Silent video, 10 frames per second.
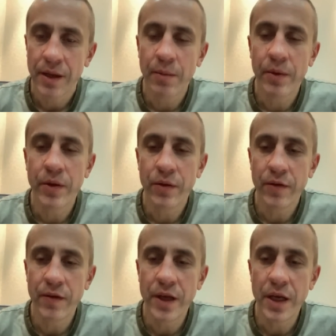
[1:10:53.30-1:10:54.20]

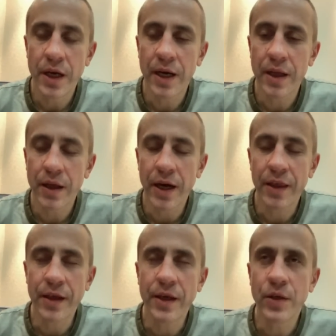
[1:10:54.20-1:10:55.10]
WUSD, I
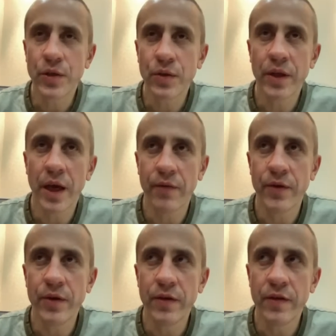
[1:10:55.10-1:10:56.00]
think you shouldn't
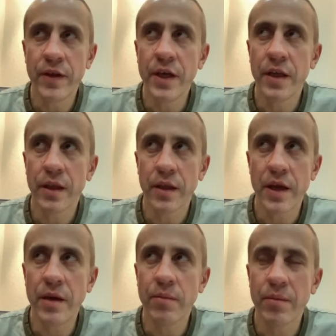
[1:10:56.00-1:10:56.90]
have USD in the
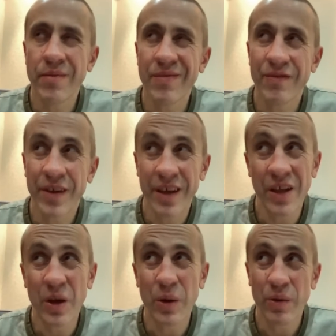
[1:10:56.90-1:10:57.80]
name,
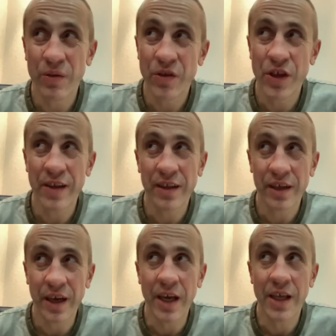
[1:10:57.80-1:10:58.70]
you know, just
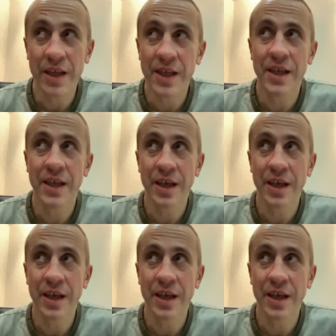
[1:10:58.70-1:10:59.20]
in case.